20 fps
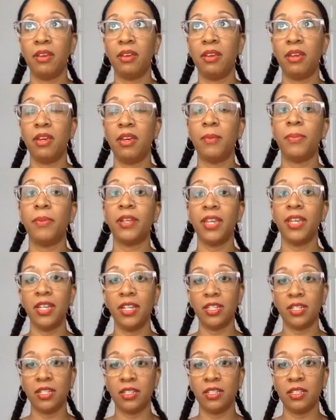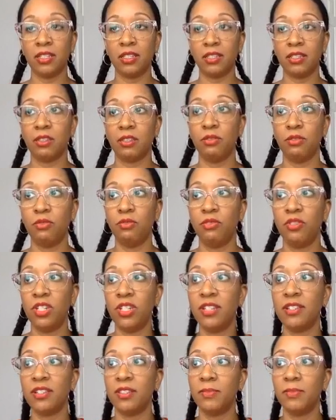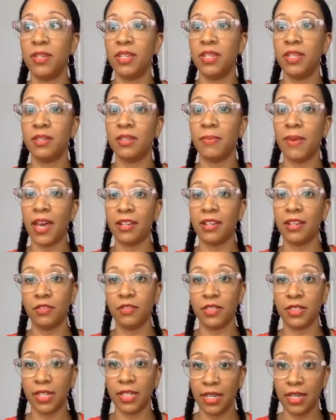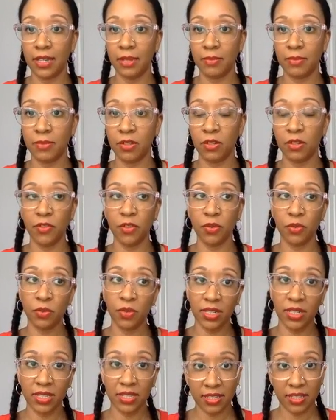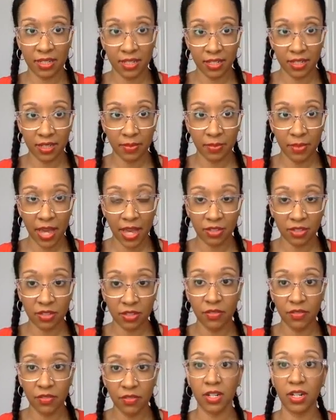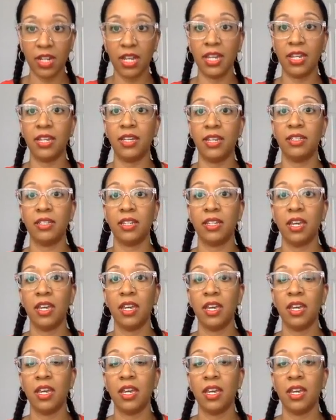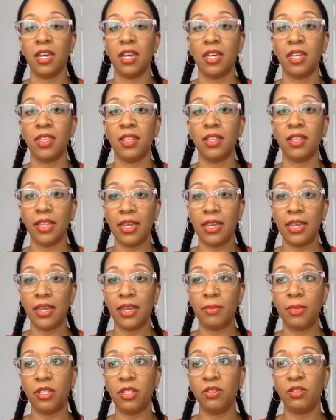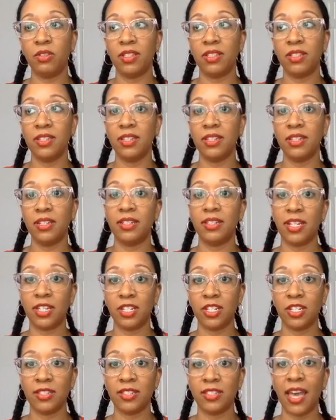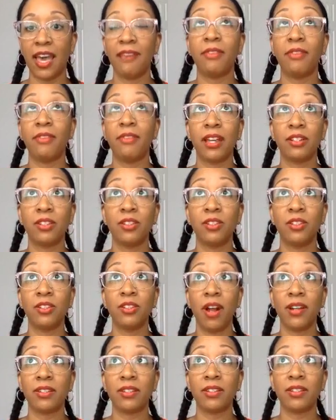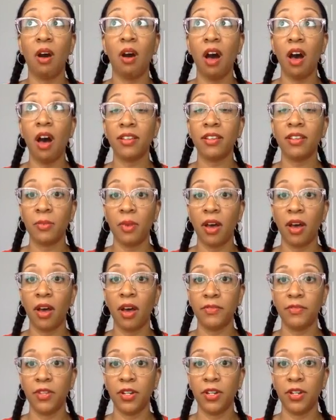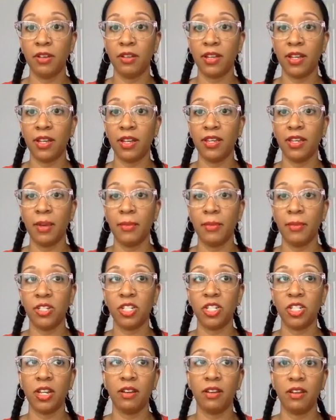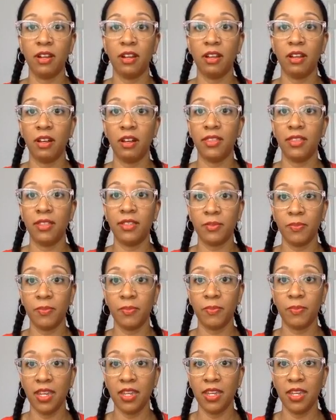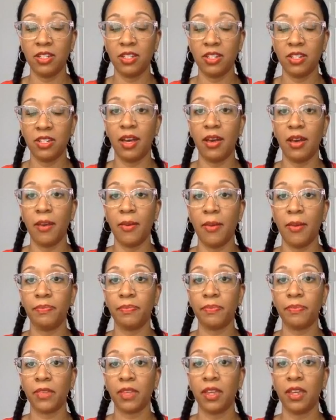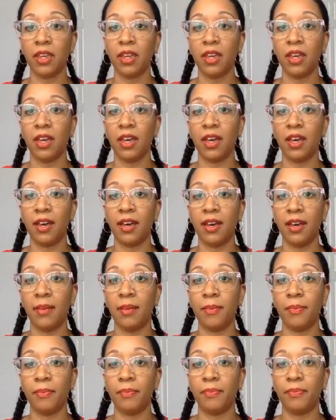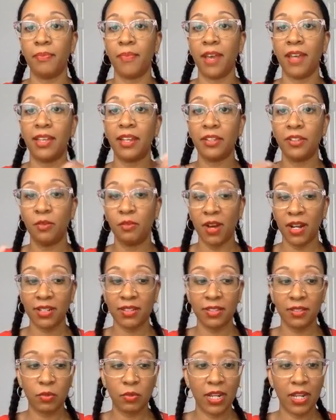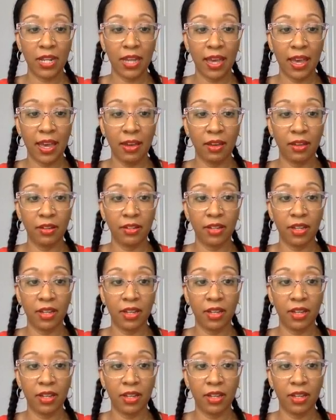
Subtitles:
implications to Jesus being the Passover lamb. So if you really study the Passover and the lamb, and you can see connections. I've actually watched an awesome video, and I think I'm gonna share it on this page. I like to watch this one guy on